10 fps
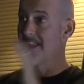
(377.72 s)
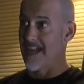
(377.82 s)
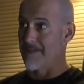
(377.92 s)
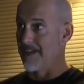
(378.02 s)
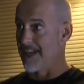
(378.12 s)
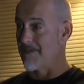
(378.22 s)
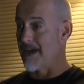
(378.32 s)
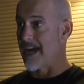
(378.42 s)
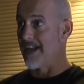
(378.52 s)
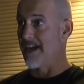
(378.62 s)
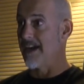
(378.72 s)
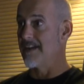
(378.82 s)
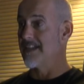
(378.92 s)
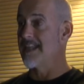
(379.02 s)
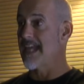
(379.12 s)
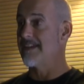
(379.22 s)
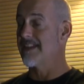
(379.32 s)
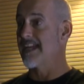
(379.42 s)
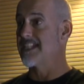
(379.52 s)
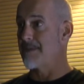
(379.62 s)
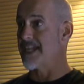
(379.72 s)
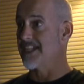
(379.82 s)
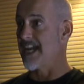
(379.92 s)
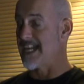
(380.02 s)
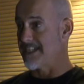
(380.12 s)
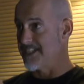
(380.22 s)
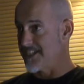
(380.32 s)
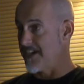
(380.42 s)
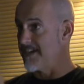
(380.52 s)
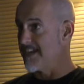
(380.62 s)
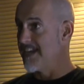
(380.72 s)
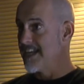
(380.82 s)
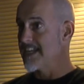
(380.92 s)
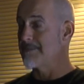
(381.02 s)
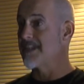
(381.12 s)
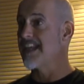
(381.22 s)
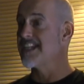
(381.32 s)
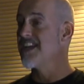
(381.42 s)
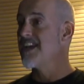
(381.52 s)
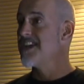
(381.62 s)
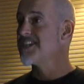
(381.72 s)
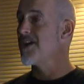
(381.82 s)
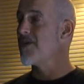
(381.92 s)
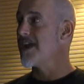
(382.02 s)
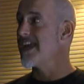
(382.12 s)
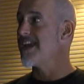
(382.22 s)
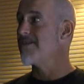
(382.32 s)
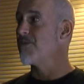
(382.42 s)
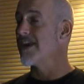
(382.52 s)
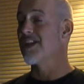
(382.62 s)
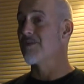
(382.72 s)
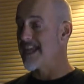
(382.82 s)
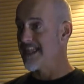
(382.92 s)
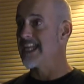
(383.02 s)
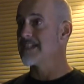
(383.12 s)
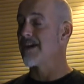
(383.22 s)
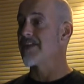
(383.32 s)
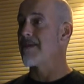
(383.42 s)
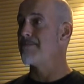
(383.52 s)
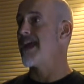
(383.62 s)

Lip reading: thing really well. They specialize in certain types of things. Yeah. So one of the great things about that